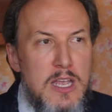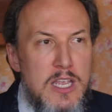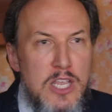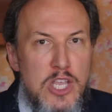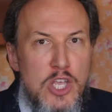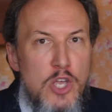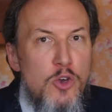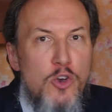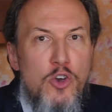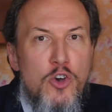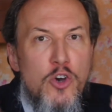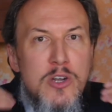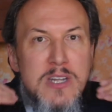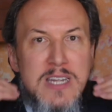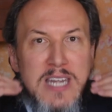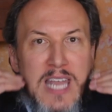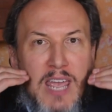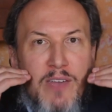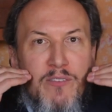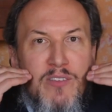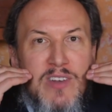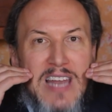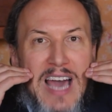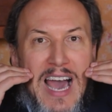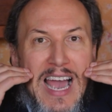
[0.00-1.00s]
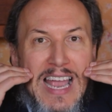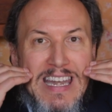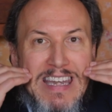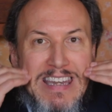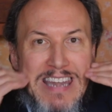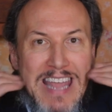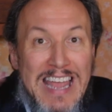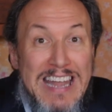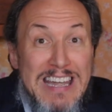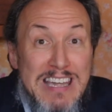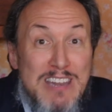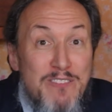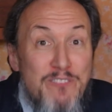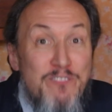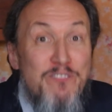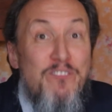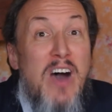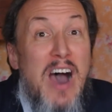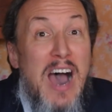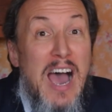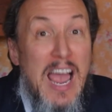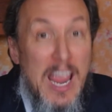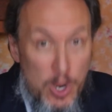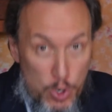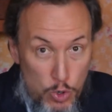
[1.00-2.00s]
you couldn't even
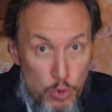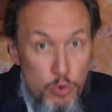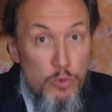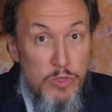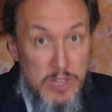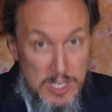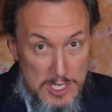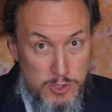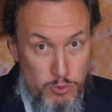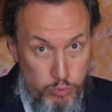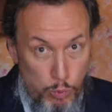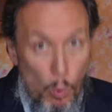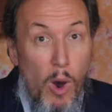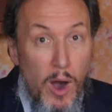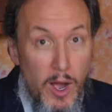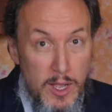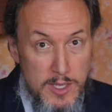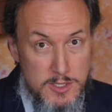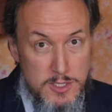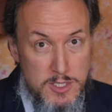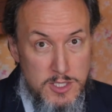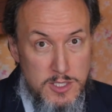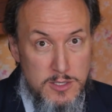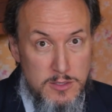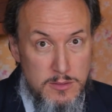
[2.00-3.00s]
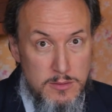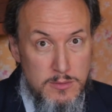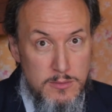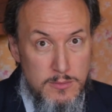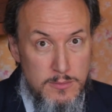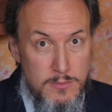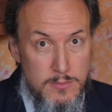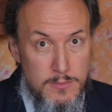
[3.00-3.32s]
identify who this was.